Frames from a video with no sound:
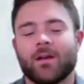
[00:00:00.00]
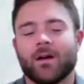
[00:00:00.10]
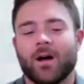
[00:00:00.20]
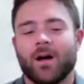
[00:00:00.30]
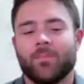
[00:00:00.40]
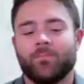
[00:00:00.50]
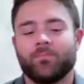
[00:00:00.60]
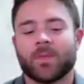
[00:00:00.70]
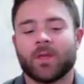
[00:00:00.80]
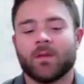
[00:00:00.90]
Um,
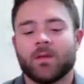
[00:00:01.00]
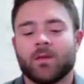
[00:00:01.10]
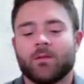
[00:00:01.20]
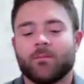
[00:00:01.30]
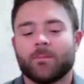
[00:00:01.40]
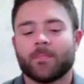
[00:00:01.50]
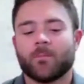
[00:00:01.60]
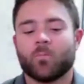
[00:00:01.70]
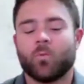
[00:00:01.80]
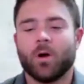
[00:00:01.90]

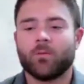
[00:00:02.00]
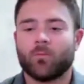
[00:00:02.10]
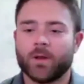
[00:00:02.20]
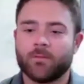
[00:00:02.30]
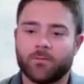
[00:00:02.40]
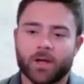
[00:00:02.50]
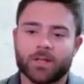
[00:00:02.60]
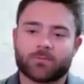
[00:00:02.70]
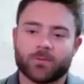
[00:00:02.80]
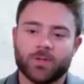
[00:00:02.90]
what
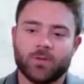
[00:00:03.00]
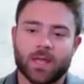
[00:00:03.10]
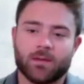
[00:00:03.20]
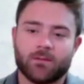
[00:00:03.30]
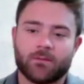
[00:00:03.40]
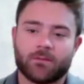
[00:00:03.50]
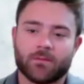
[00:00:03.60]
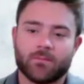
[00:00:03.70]
advice would you give